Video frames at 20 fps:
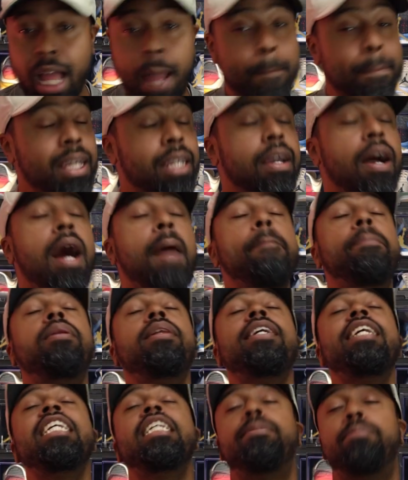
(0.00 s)
I'm beyond
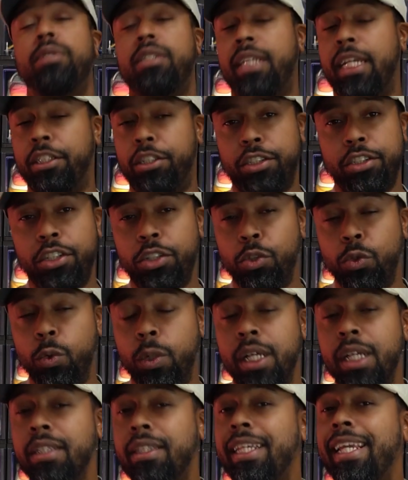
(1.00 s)
pleased to present to you
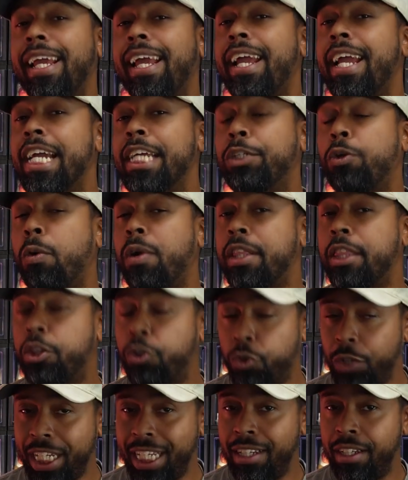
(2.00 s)
the Air Jordan
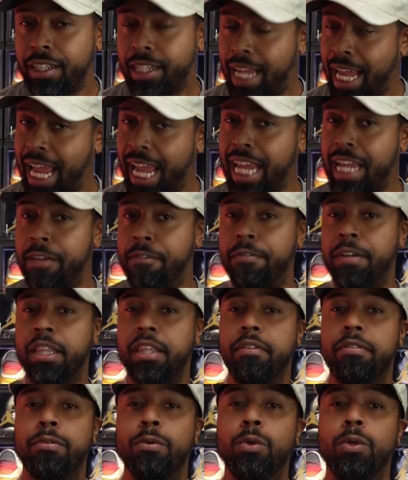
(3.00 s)
3
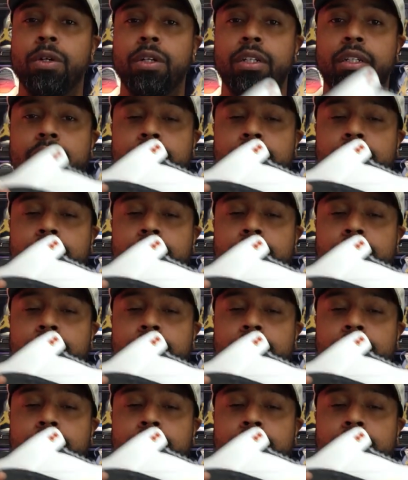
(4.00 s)
K54.